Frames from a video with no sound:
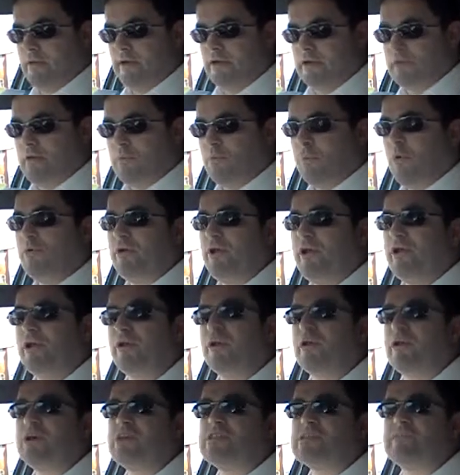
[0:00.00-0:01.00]
And that warning
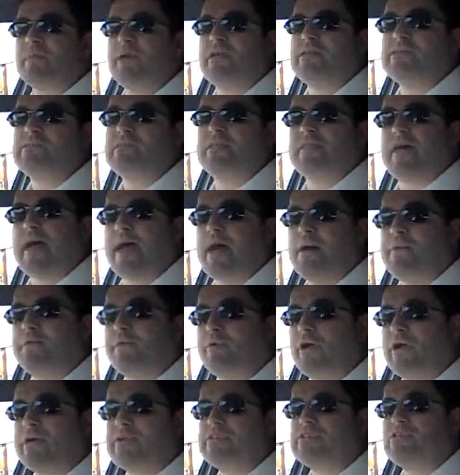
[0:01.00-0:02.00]
noise means that the
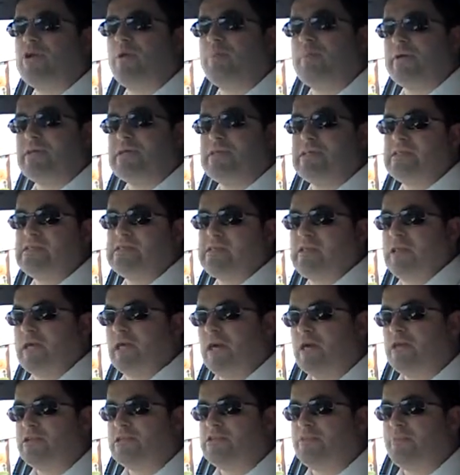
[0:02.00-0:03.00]
handbrake's not been
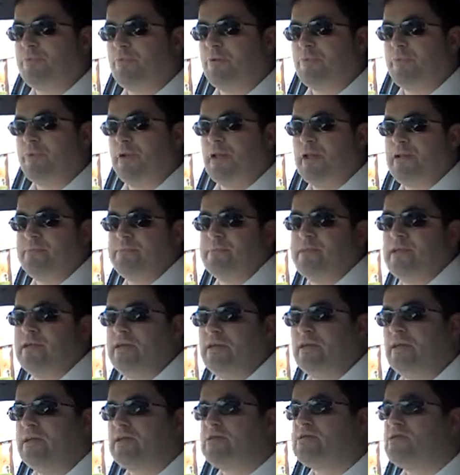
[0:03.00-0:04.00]
disengaged properly.
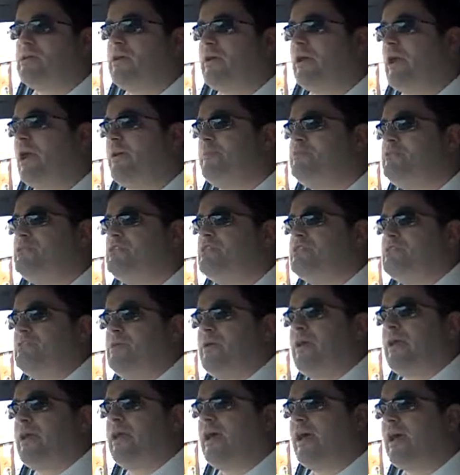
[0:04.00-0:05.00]
So again, we just
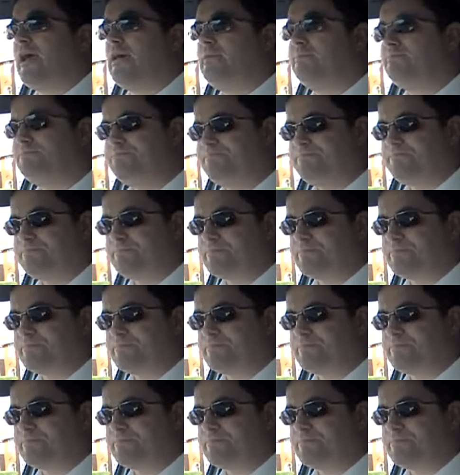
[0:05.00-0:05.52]
do it again.